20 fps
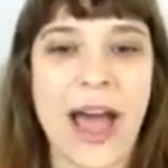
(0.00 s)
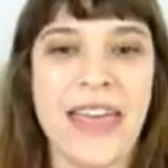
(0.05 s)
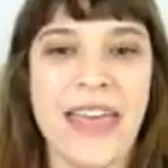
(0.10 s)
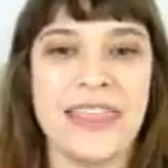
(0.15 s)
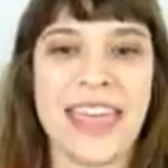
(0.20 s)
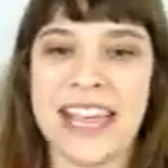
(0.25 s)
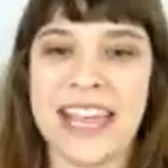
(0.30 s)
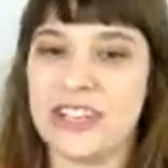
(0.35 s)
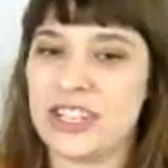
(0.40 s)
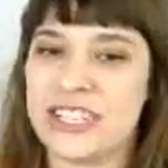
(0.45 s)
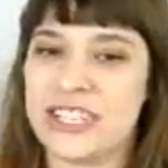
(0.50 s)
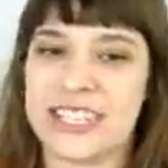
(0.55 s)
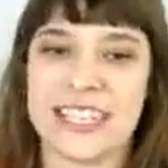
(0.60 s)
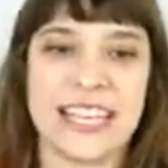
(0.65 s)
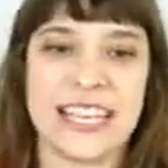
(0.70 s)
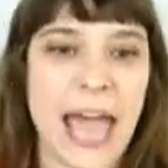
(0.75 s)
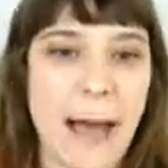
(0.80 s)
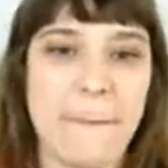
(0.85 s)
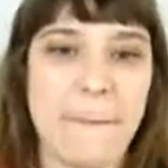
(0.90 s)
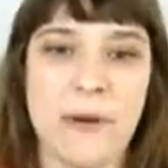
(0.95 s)
And they just
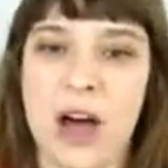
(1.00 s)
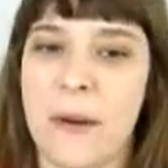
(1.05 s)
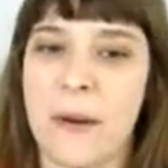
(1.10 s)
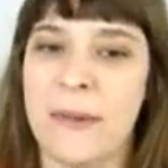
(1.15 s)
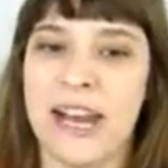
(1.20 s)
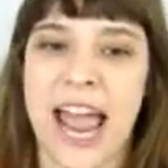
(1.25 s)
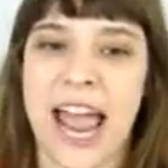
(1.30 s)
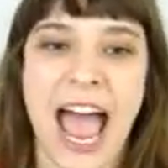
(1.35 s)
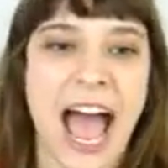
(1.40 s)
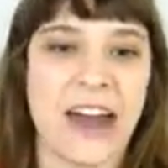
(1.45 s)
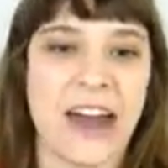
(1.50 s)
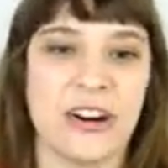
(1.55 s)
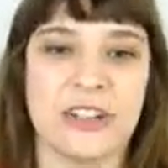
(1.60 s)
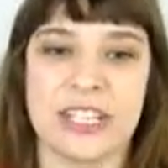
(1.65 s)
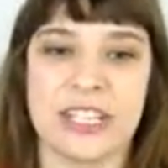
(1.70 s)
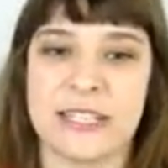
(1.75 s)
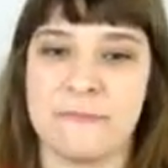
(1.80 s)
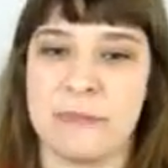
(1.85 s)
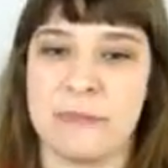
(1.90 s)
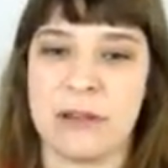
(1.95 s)
kept coming at her,
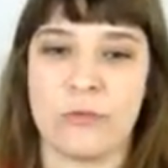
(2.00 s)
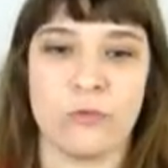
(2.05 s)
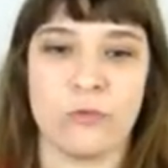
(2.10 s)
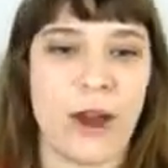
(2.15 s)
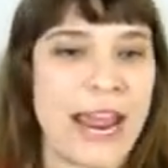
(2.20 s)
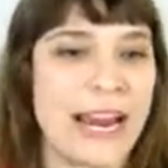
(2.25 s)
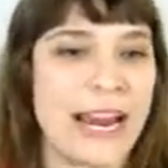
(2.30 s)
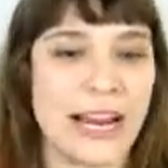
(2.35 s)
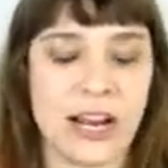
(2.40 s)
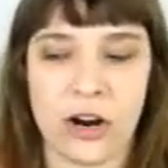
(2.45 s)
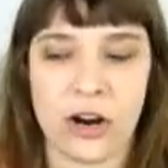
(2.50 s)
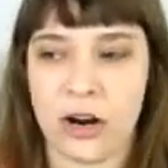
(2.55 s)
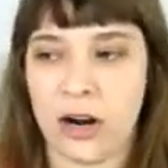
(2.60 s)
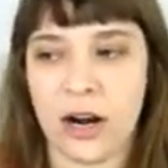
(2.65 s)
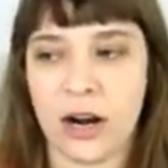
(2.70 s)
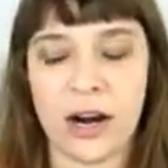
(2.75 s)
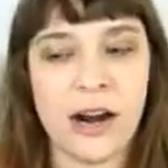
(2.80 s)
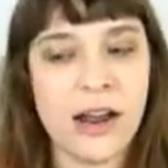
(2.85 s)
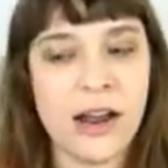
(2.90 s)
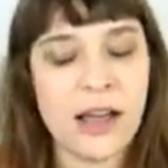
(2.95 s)
just berating
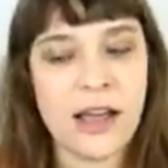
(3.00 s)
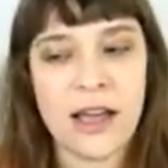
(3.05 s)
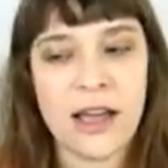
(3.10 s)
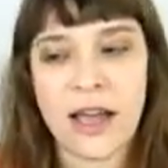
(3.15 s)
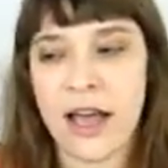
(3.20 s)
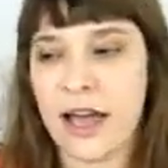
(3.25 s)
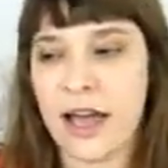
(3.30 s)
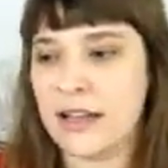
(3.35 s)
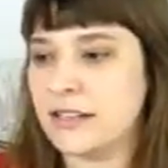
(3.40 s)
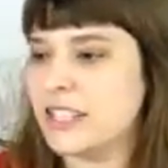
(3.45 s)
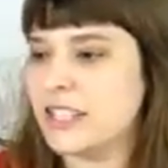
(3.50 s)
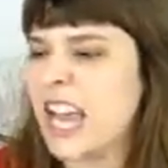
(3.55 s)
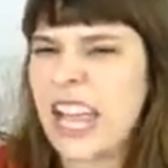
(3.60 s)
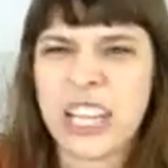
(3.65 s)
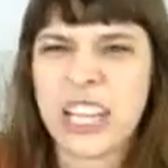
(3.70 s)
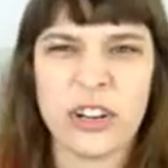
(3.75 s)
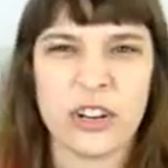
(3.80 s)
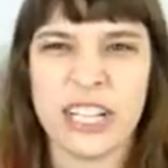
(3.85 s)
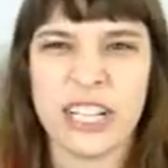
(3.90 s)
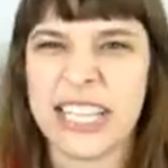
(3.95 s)
her and
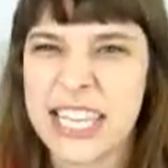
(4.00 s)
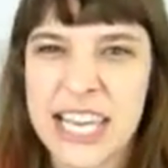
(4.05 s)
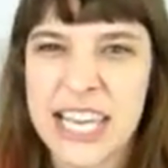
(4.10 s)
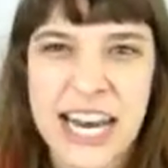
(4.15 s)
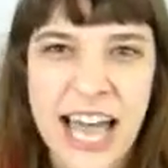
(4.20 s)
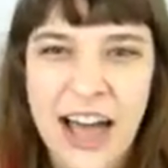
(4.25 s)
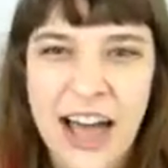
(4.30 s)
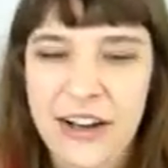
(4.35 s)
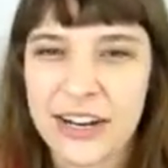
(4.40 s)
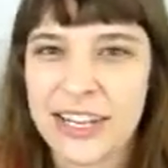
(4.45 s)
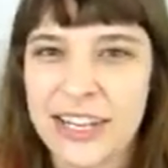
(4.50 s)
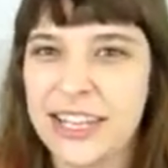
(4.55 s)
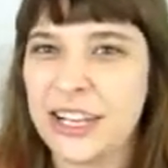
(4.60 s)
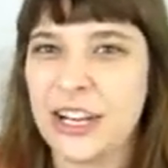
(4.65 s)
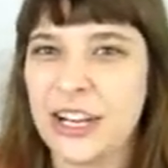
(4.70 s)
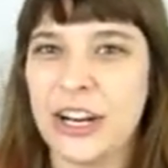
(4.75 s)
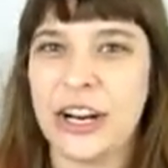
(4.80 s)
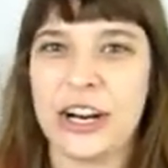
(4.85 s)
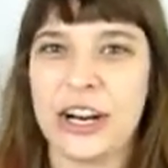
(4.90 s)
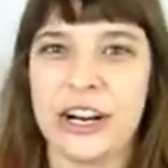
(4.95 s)
telling her to get out of
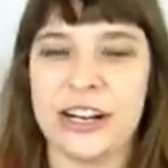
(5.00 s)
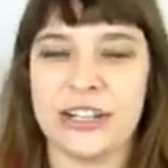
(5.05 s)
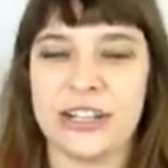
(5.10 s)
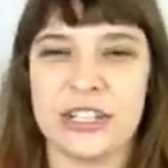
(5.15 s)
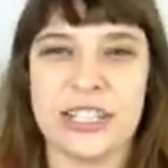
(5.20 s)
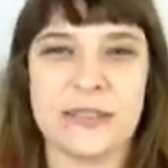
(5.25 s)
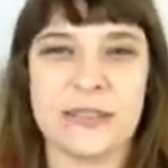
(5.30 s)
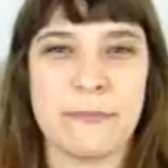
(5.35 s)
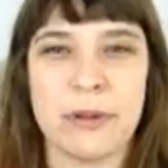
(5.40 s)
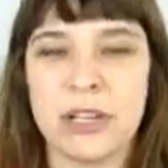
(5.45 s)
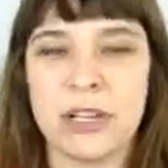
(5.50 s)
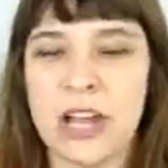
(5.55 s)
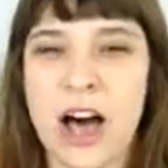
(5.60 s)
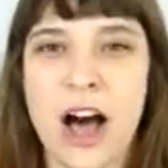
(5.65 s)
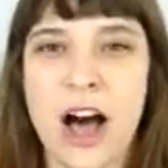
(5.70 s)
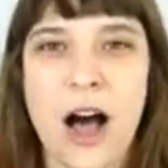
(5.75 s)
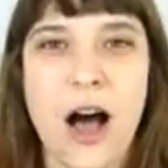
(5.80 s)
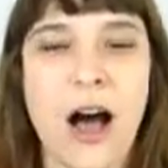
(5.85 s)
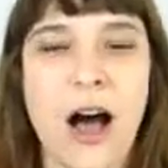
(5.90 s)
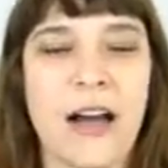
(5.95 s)
here and she doesn't
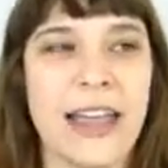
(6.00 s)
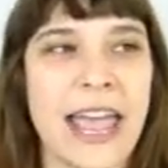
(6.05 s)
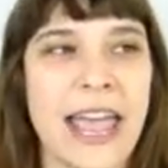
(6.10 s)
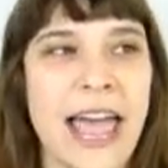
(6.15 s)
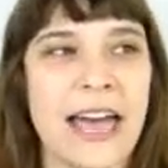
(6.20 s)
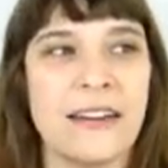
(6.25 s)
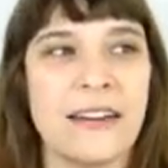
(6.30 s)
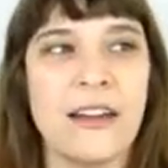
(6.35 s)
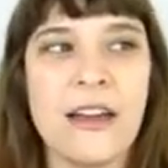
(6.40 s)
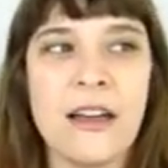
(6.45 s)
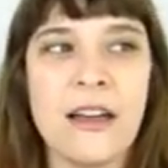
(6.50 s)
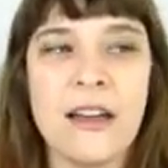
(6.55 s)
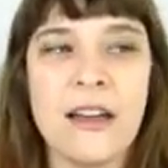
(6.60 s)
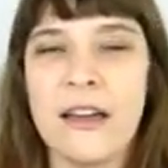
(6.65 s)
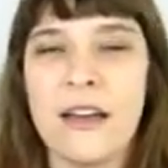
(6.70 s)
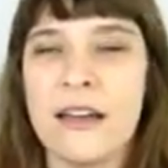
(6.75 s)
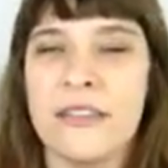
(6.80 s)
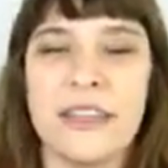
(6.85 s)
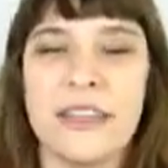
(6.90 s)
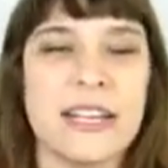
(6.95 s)
belong. And
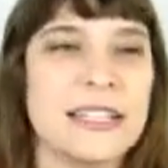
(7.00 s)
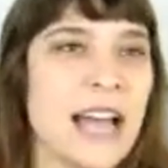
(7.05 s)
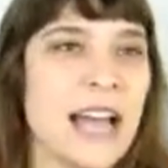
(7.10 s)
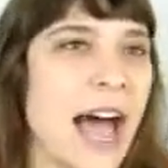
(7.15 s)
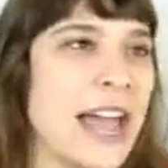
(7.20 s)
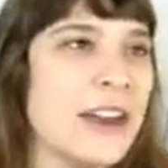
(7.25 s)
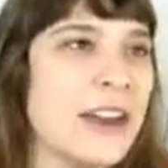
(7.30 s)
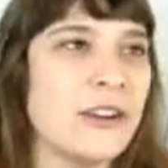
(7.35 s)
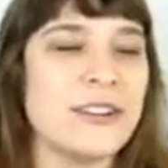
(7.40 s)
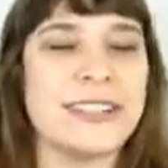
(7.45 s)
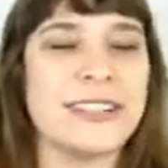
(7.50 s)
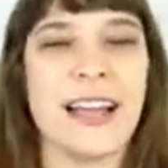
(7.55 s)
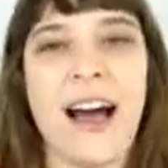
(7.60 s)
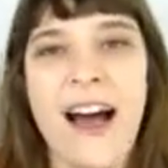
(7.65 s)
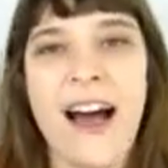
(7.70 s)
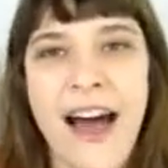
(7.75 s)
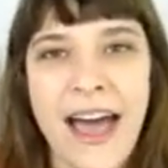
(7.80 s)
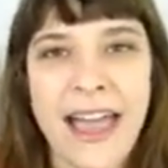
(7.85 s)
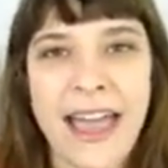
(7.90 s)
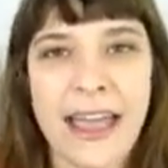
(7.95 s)
the entire
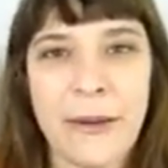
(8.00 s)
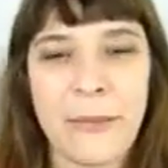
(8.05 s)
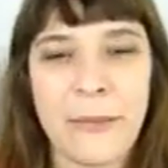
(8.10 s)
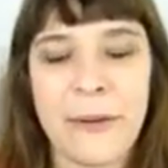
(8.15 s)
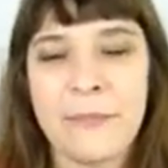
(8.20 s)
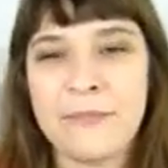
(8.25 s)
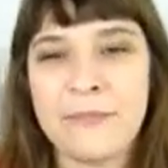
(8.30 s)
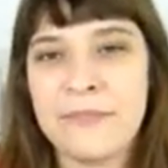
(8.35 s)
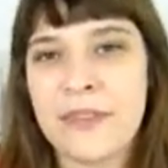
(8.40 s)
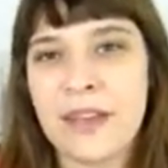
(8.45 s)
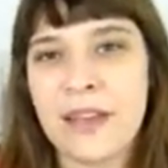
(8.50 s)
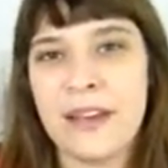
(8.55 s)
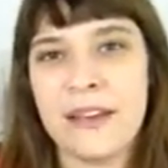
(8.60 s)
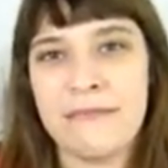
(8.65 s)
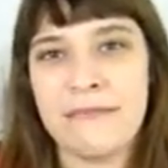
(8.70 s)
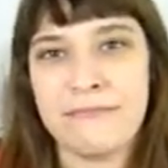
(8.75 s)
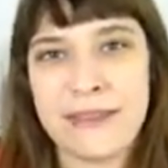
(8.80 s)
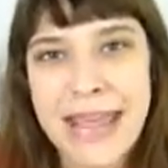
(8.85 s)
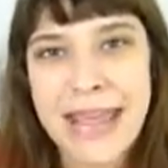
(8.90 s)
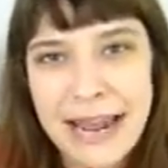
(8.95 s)
time
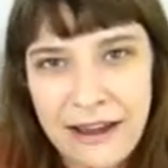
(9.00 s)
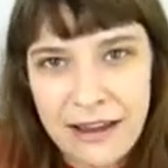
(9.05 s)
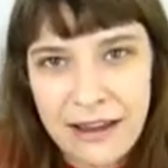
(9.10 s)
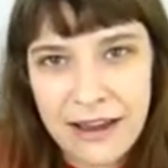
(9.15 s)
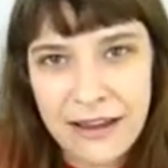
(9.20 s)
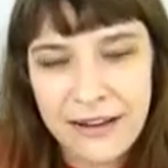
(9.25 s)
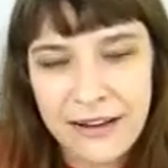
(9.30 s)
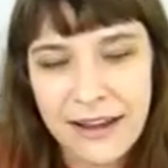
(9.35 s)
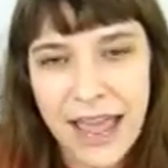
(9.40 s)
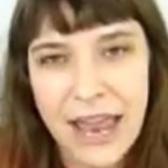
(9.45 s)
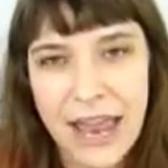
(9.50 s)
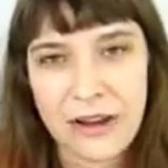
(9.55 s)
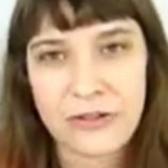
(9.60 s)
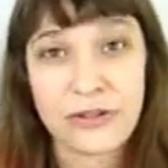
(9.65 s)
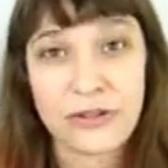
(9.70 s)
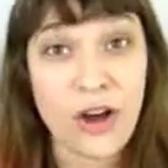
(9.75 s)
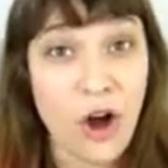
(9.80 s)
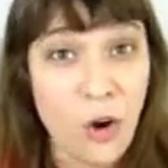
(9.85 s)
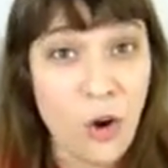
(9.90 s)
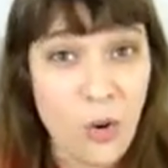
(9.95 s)
Nick and
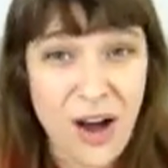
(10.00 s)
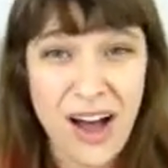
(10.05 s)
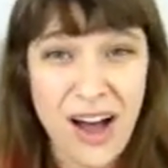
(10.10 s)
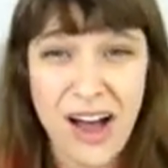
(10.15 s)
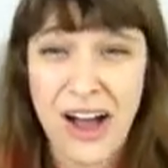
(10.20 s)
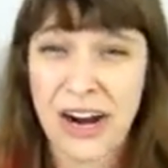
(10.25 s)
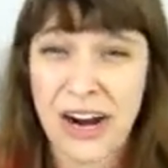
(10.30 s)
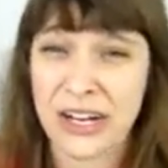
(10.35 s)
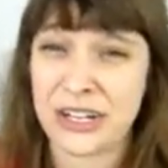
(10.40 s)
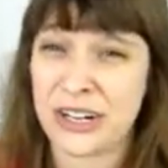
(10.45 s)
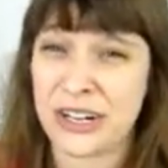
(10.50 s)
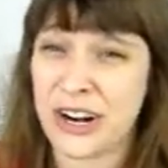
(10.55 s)
Noah are,